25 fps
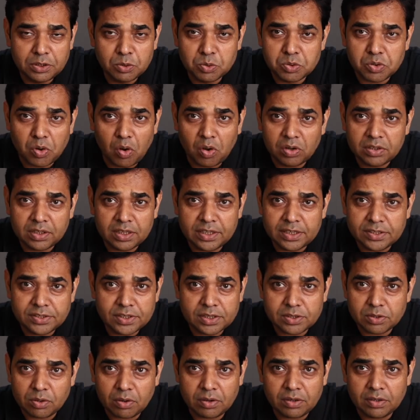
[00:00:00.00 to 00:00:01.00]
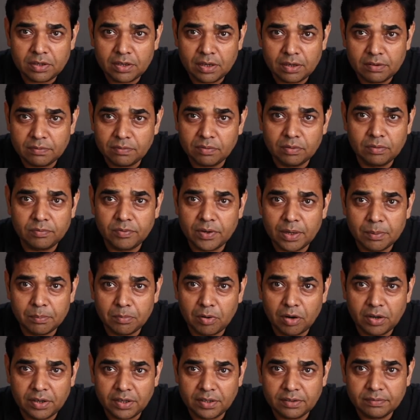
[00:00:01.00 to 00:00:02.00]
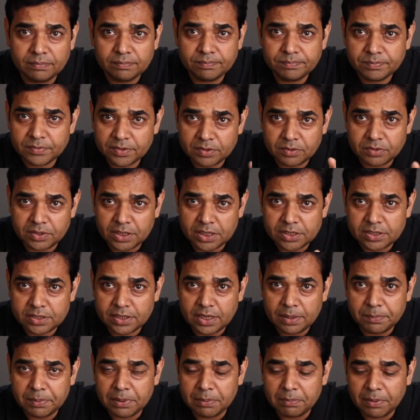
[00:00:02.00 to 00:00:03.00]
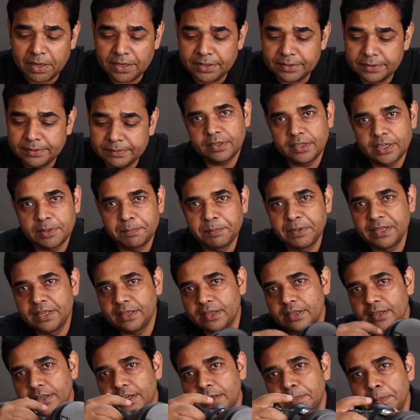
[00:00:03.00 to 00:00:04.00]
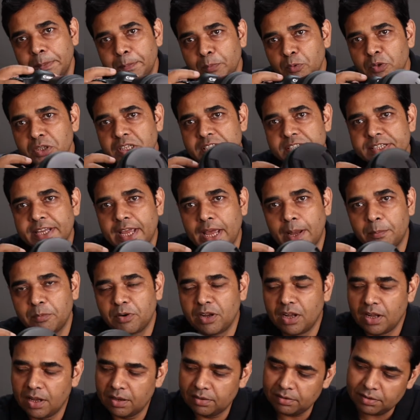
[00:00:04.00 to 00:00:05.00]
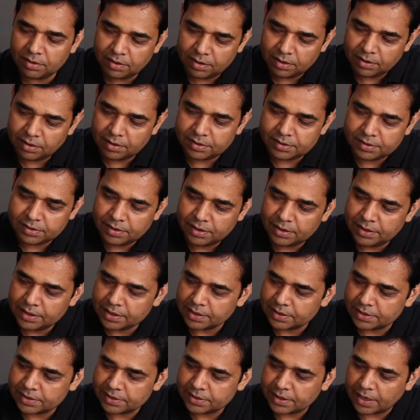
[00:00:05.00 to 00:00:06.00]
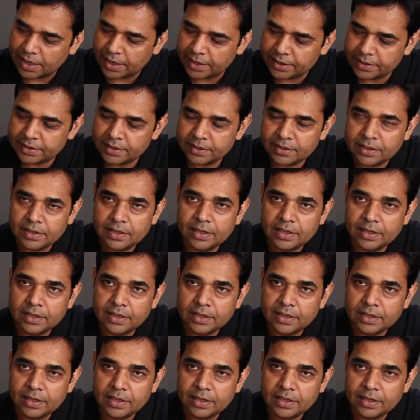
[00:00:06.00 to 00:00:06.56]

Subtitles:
use all the lenses on full frame body. So just keep in mind. Let me put this camera a little side